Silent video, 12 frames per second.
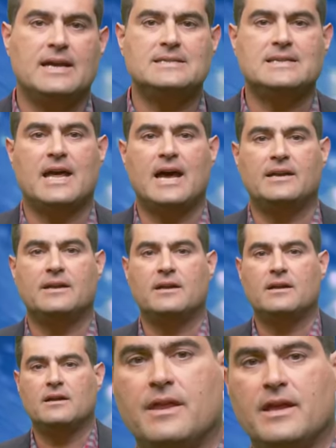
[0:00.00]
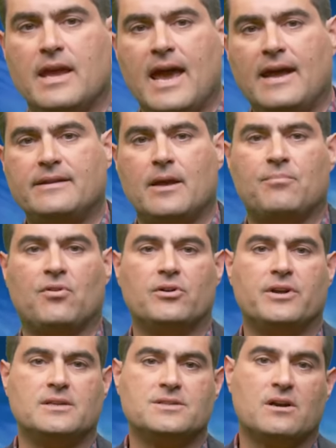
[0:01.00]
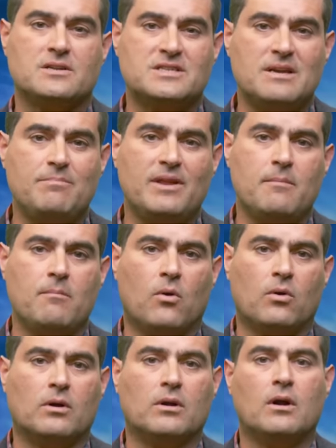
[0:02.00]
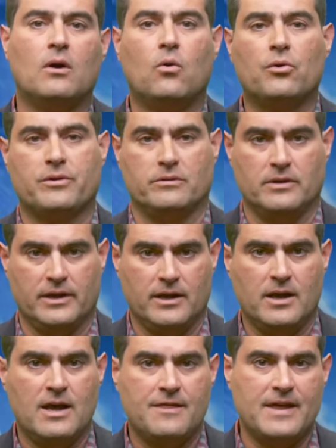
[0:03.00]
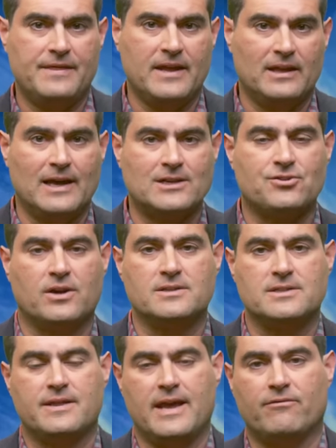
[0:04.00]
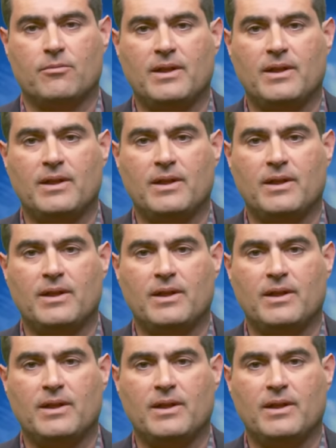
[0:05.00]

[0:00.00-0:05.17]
is that the antiprotons are simply more orderly than the electrons they